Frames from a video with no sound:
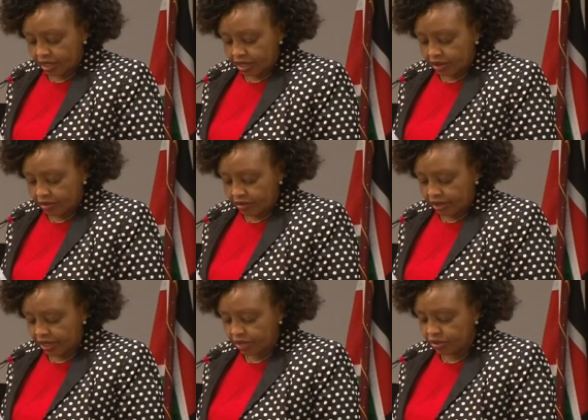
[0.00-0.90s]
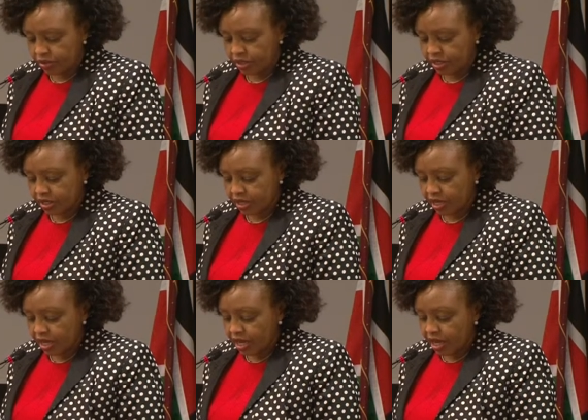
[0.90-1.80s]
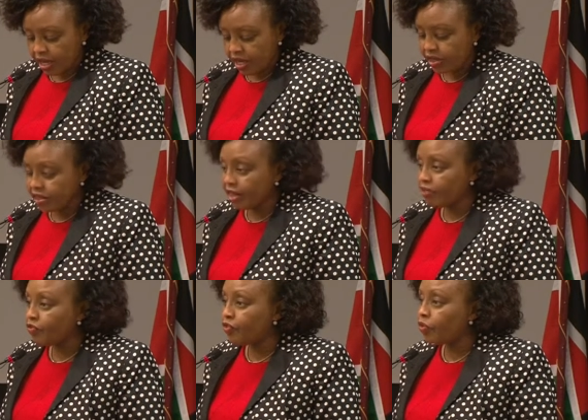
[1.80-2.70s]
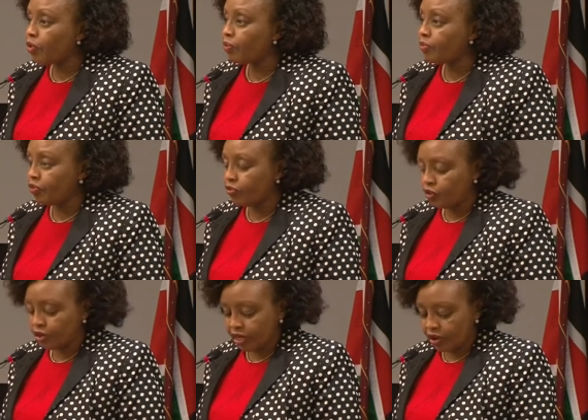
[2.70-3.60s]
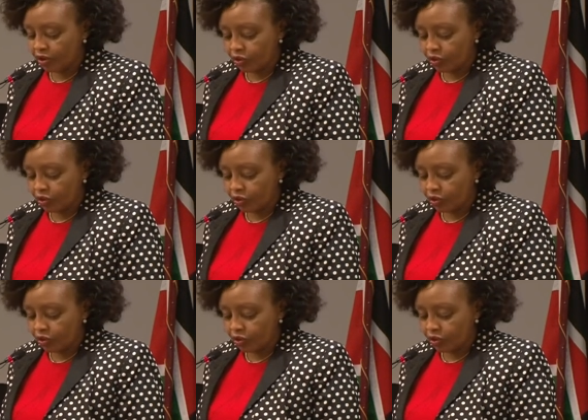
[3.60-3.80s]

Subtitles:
heroes that form the fodder